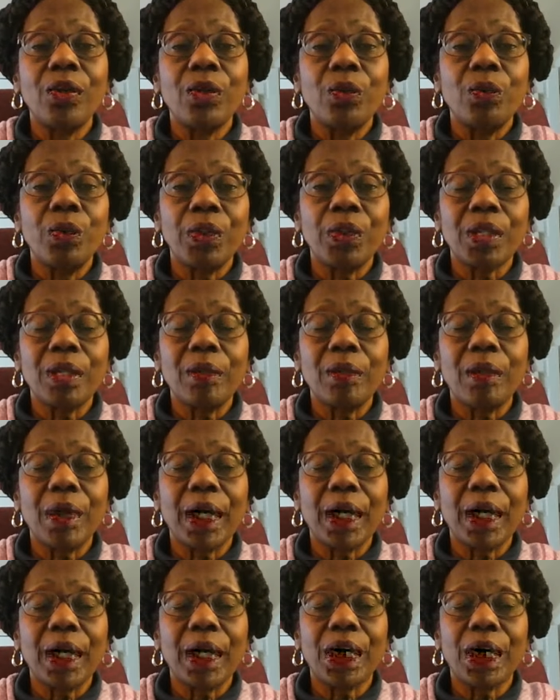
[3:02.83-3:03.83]
with
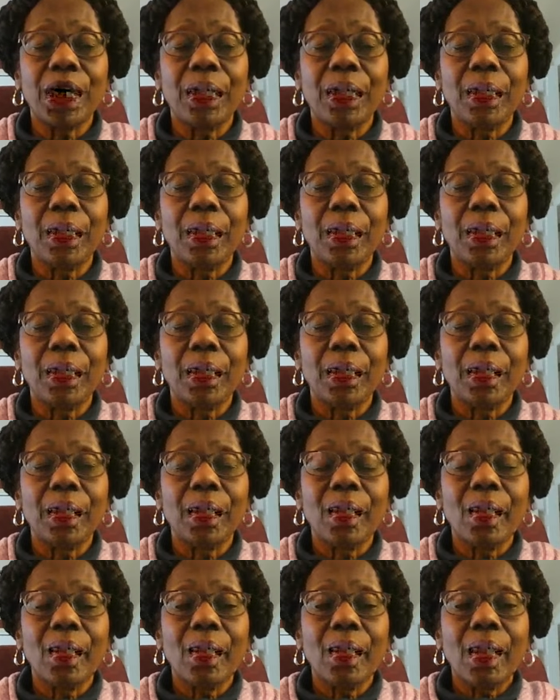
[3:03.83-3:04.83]
compassion.
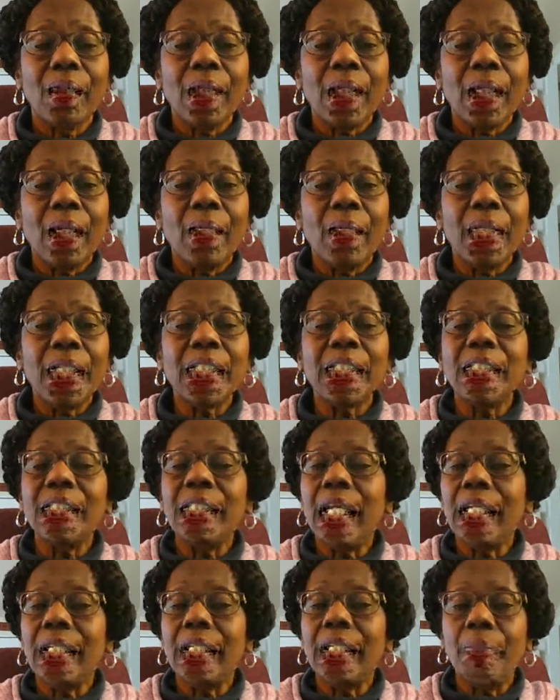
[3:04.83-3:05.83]
But it's
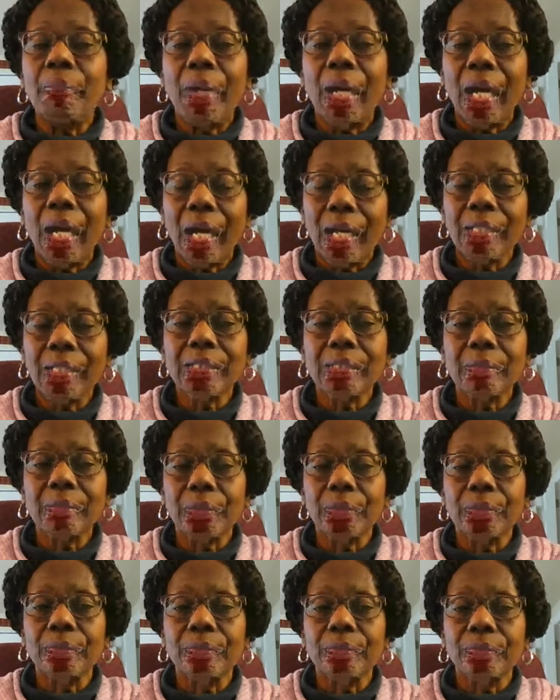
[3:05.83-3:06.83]
not
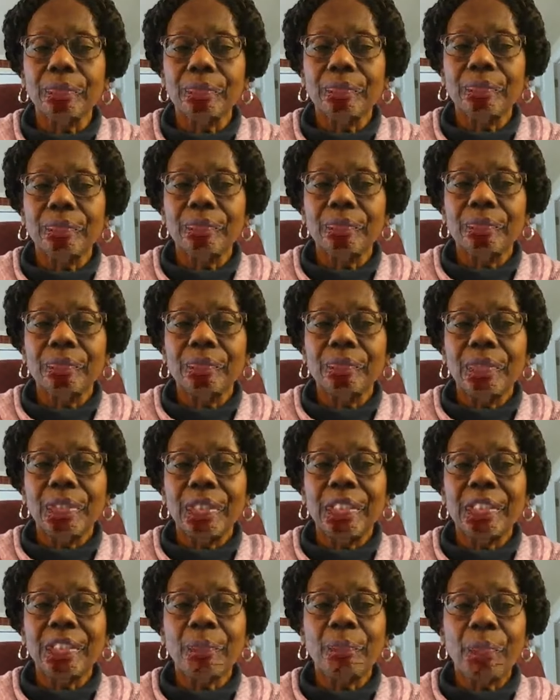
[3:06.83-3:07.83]
impossible.
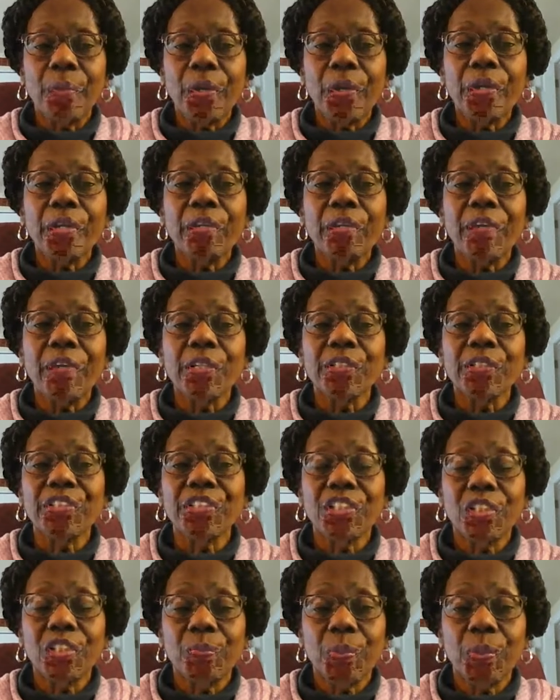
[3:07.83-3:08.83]
It's a part of our
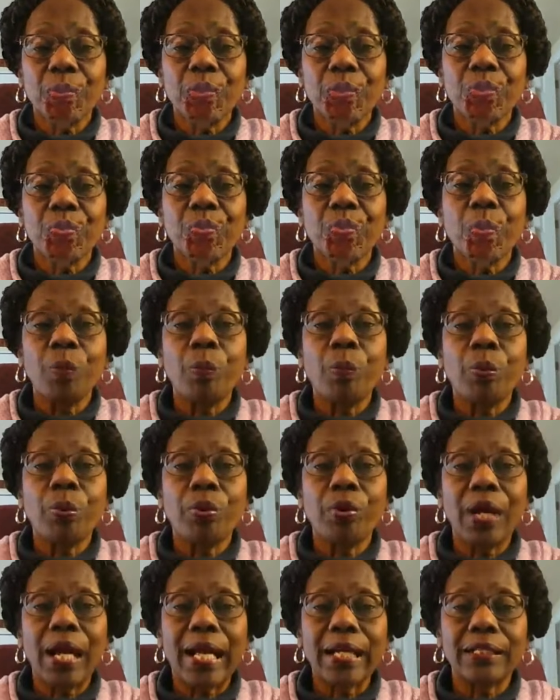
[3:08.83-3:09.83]
spiritual
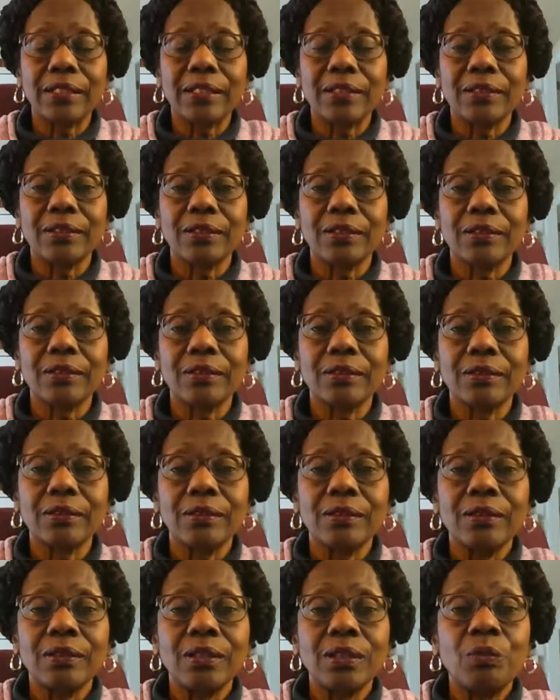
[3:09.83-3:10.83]
practice
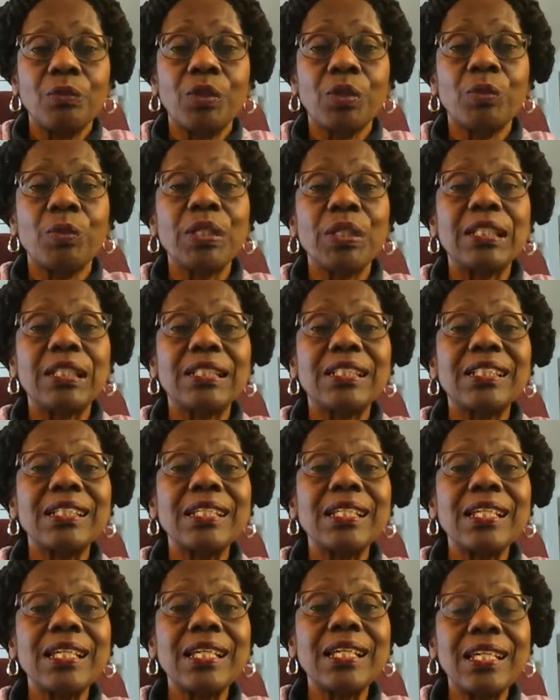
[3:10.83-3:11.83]
where we
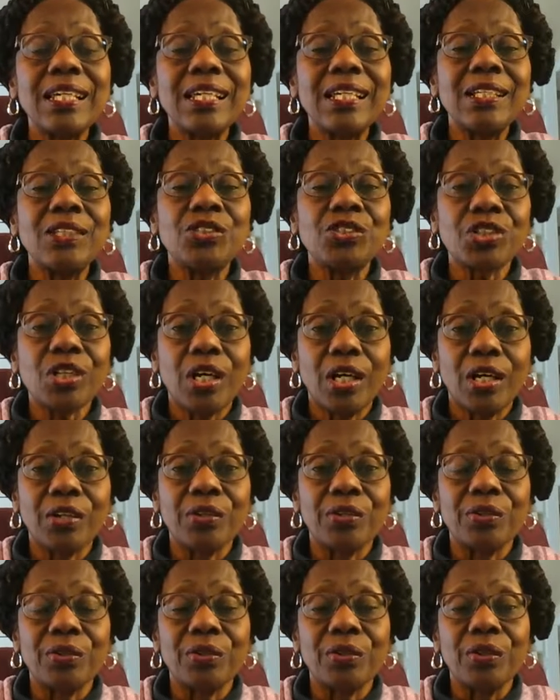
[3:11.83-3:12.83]
see each
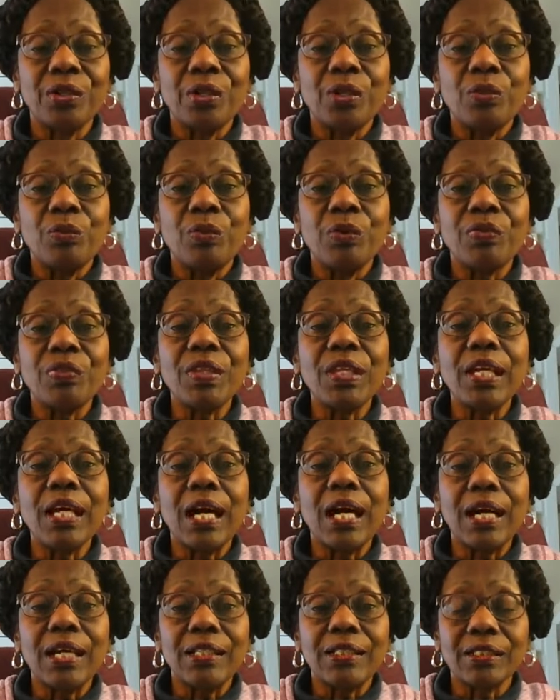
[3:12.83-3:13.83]
other with the
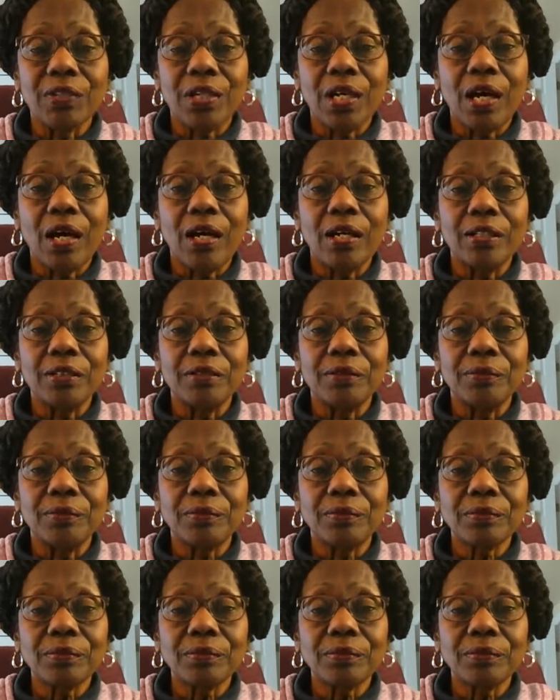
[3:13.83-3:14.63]
eyes of God,